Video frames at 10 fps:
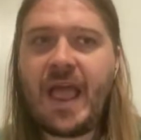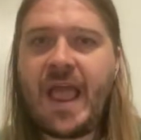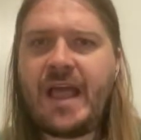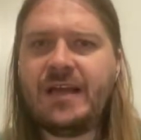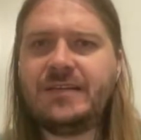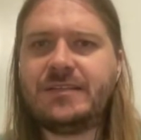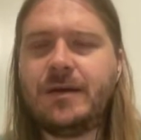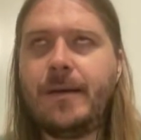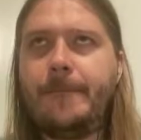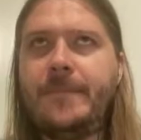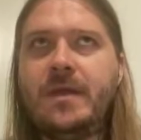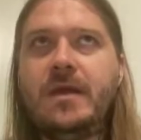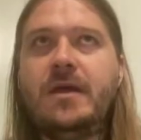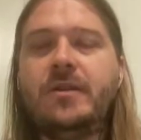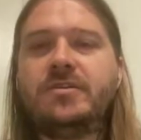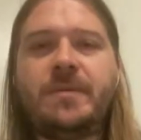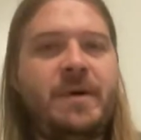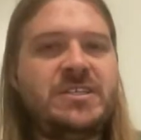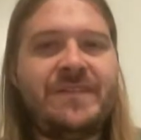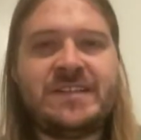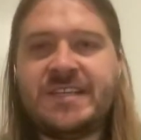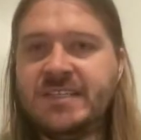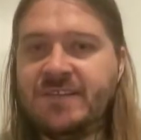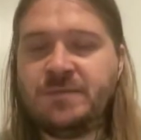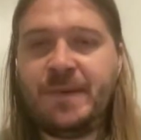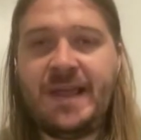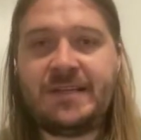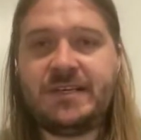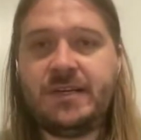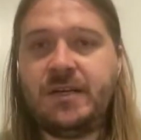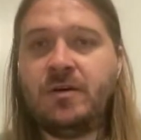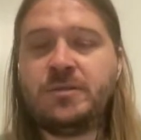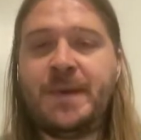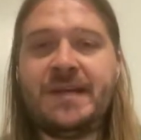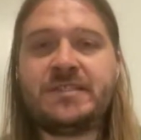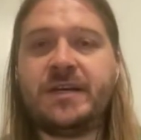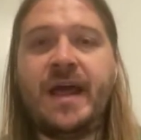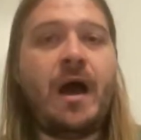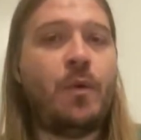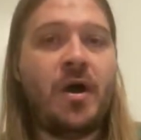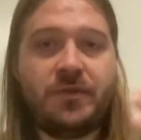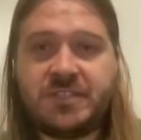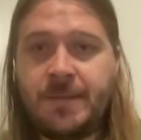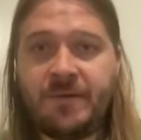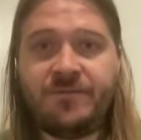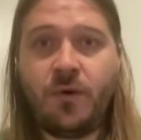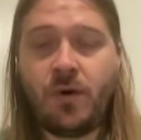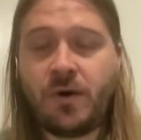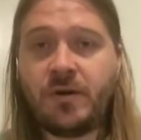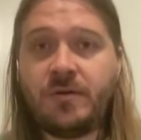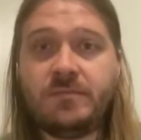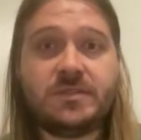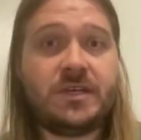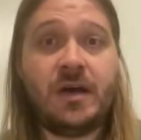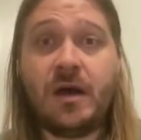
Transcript: And there's a bunch of incentives baked in. It's based on how well the team performs.